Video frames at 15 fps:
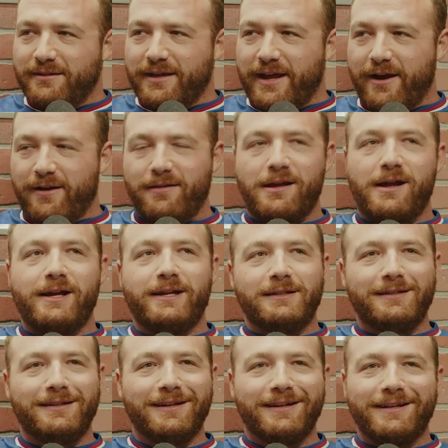
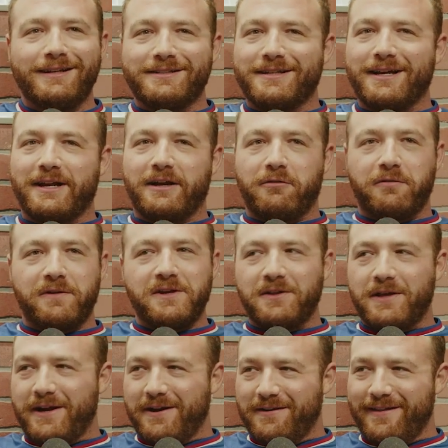airline. He's got a
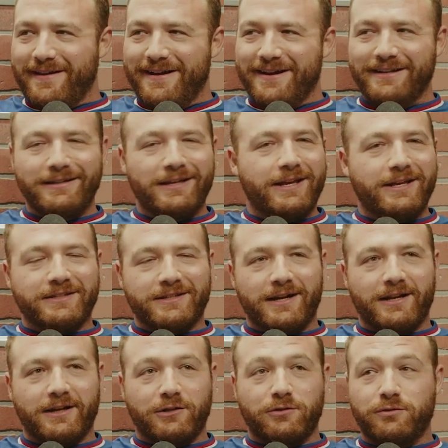real airline. He's
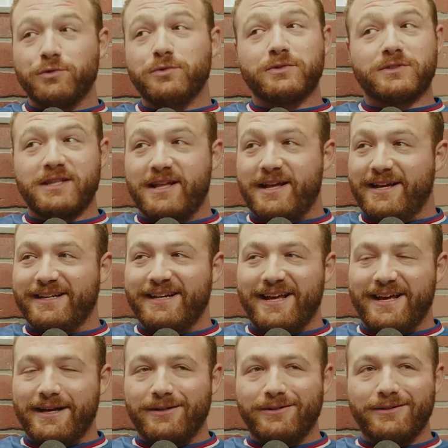got a cruise line
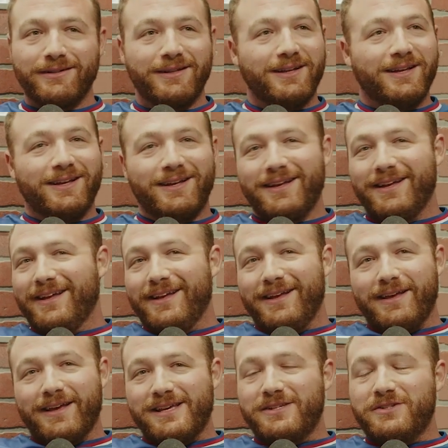now.
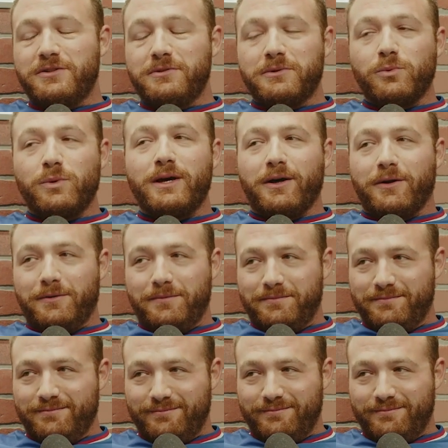He's doing well.